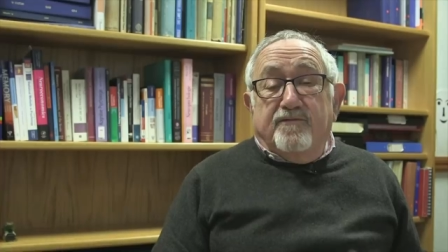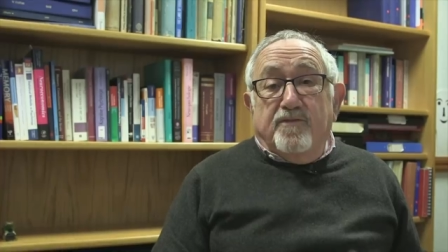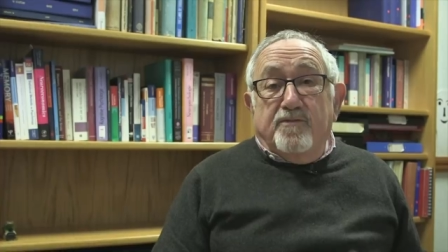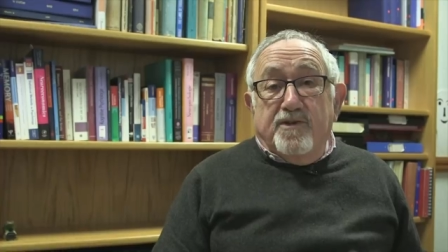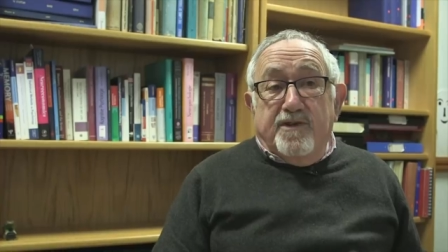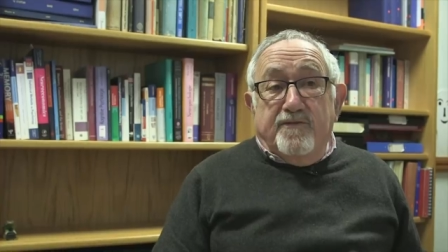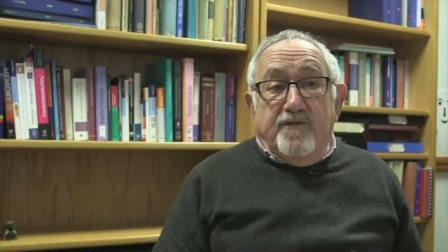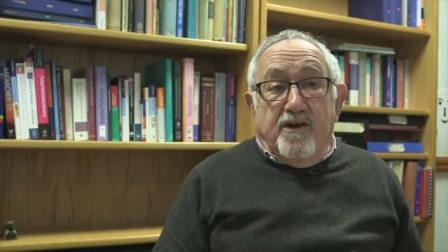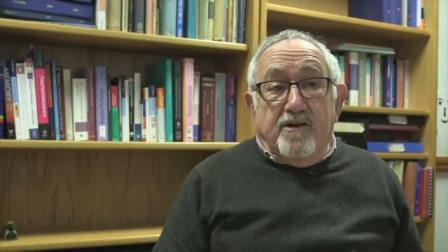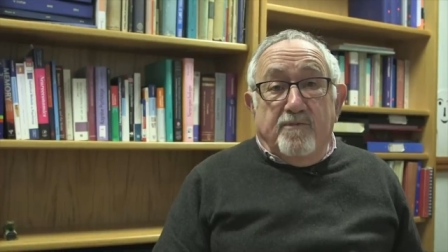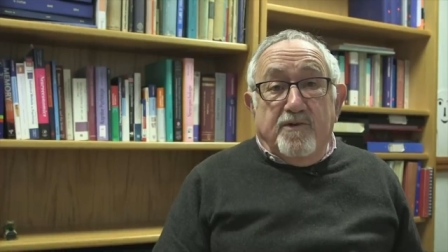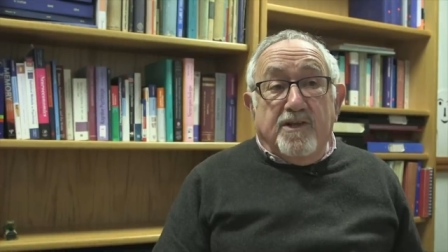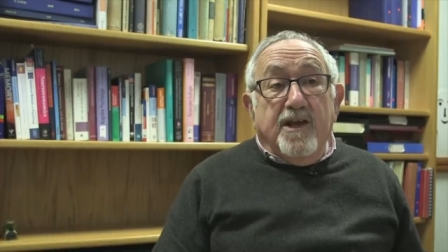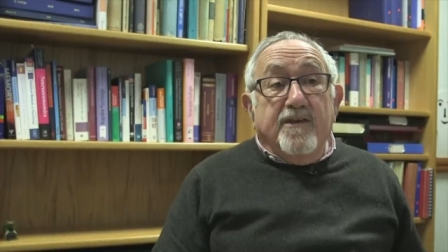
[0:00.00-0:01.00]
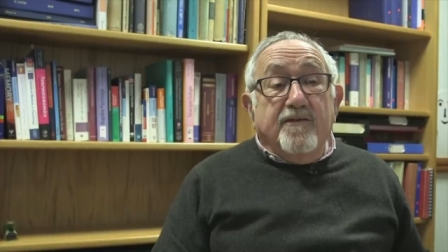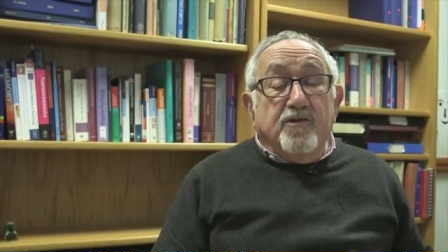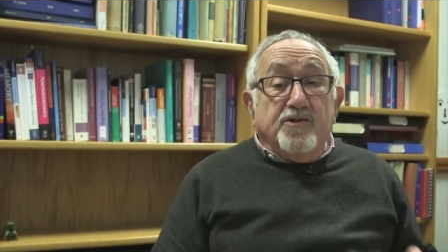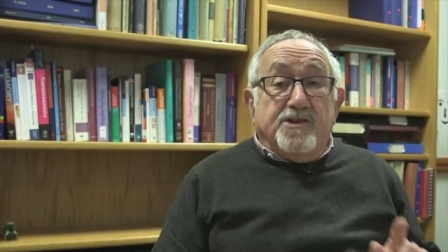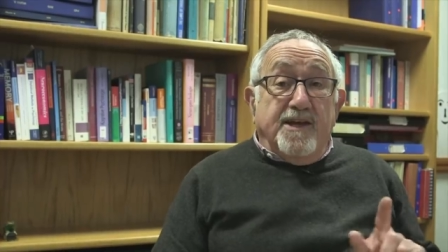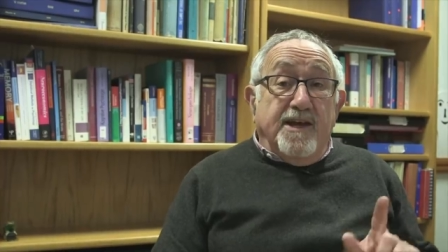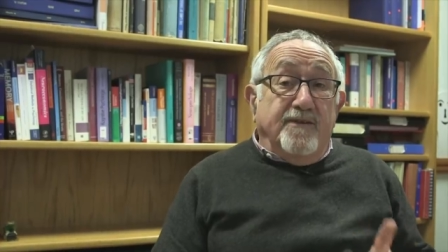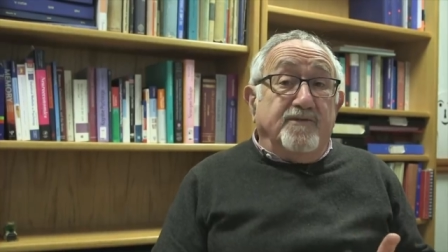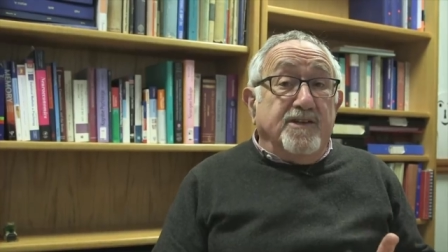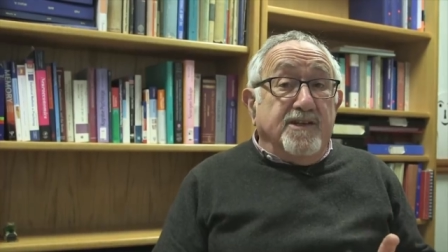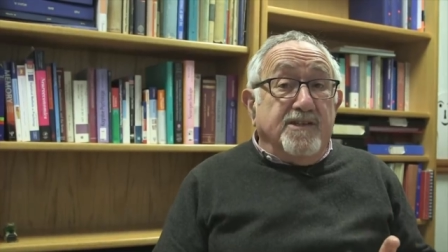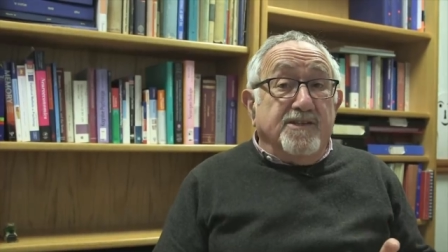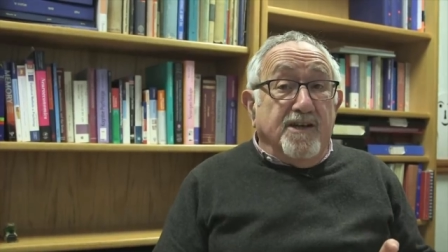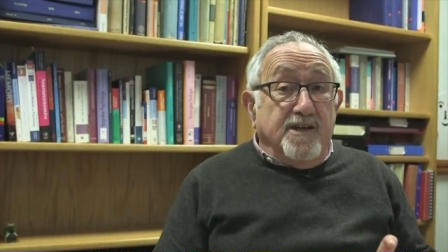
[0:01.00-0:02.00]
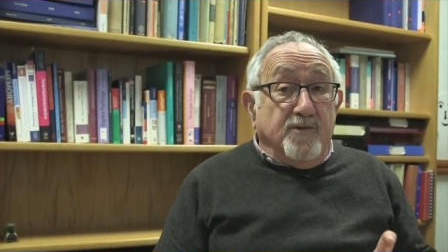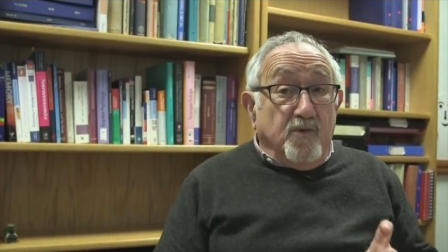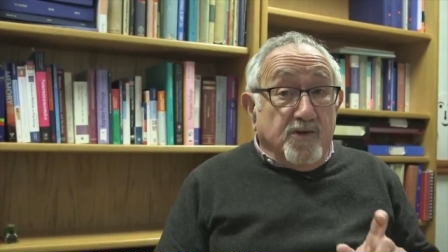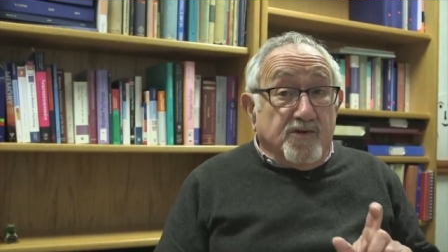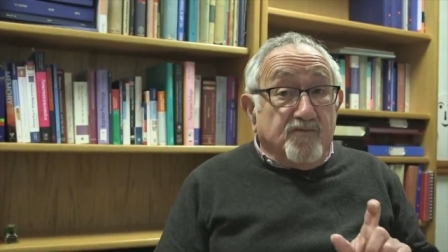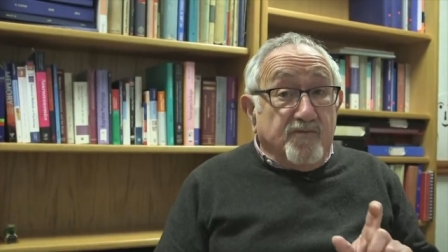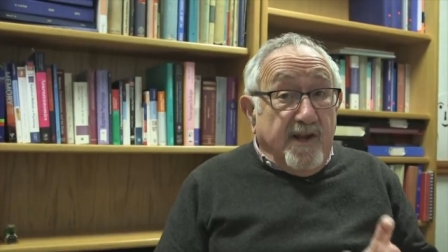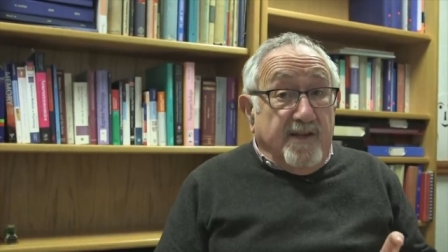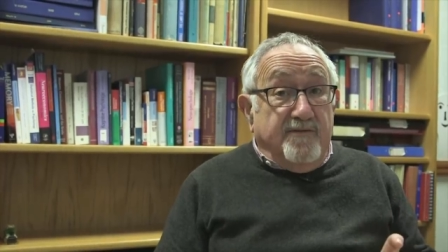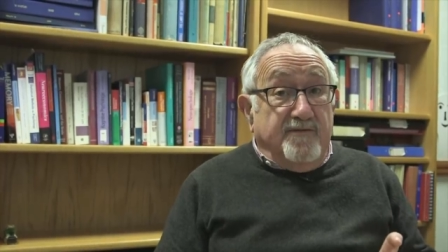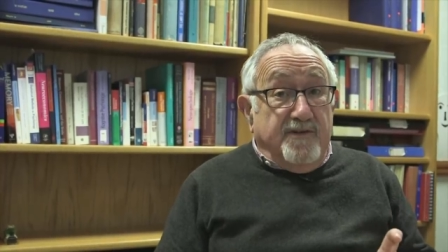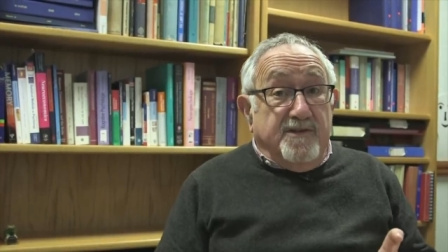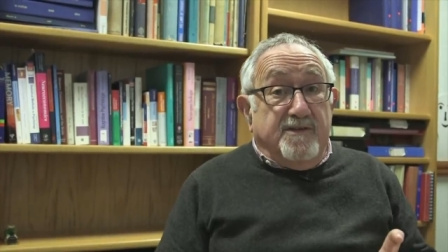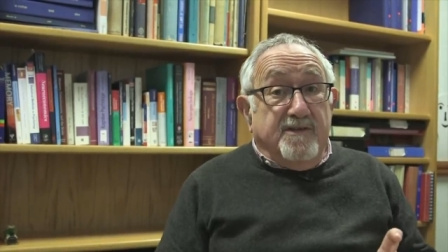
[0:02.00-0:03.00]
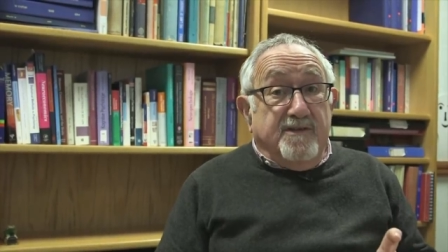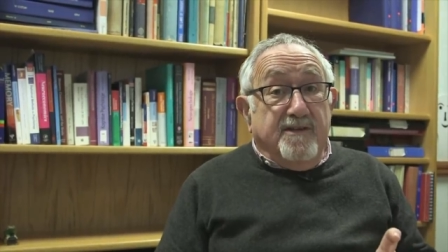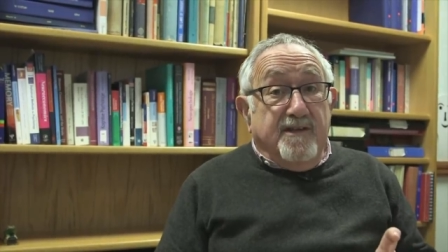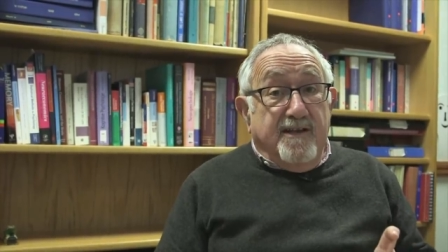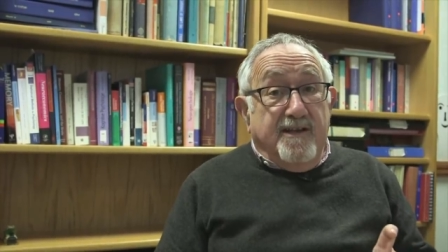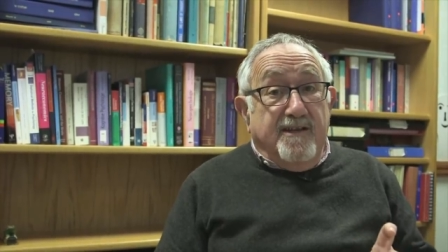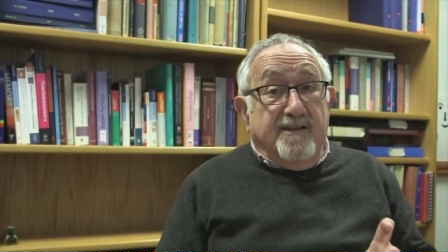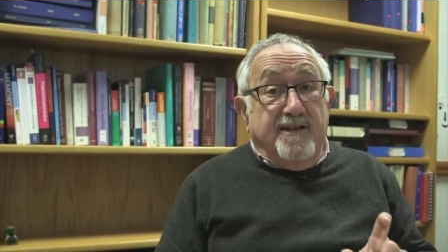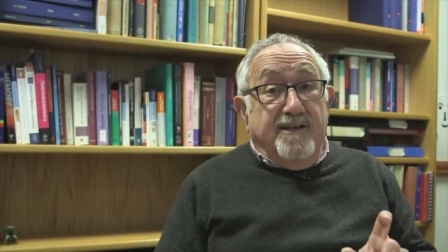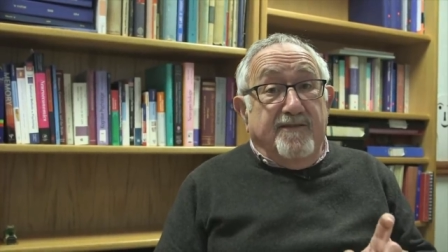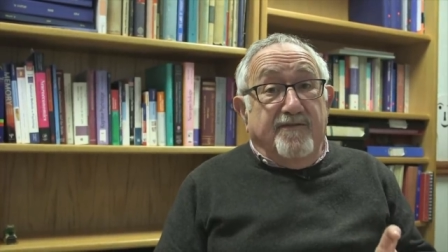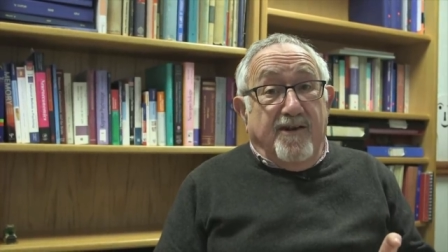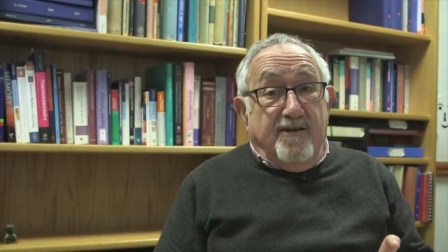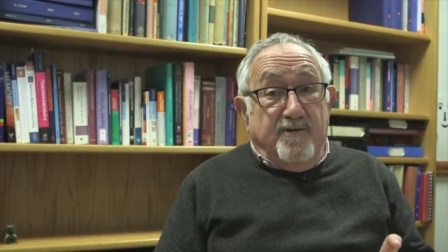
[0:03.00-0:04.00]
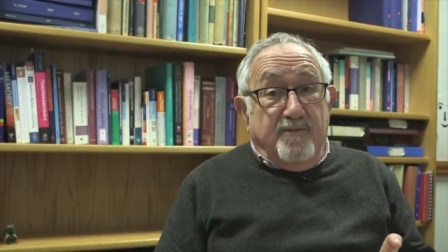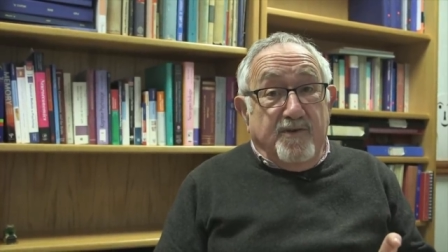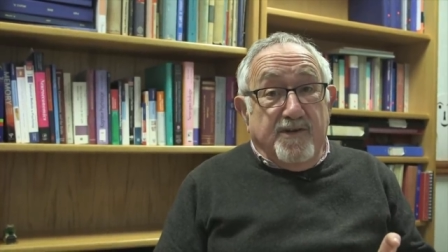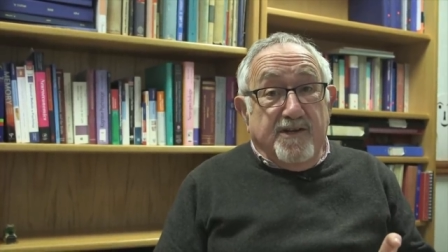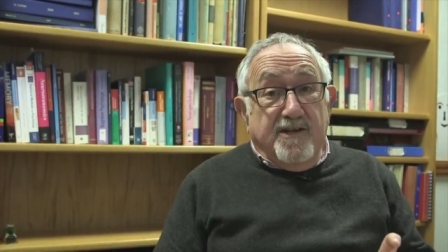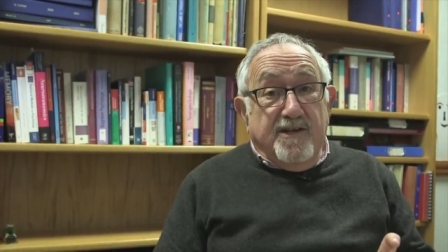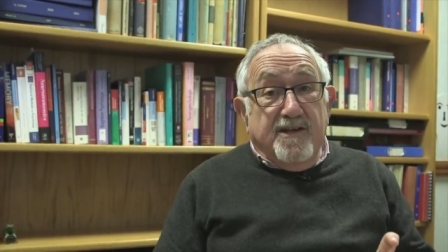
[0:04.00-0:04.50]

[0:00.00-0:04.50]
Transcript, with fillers: from the environment, because they have to decide what's relevant in the environment.